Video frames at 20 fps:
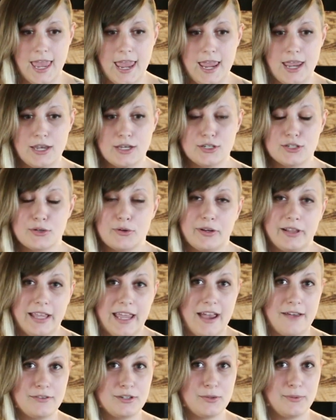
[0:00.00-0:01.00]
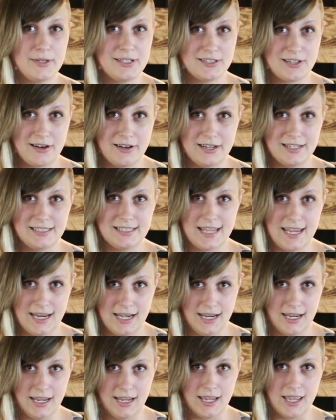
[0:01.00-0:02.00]
and shortly after we started
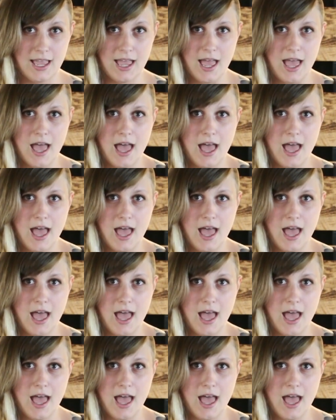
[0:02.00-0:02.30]
dating,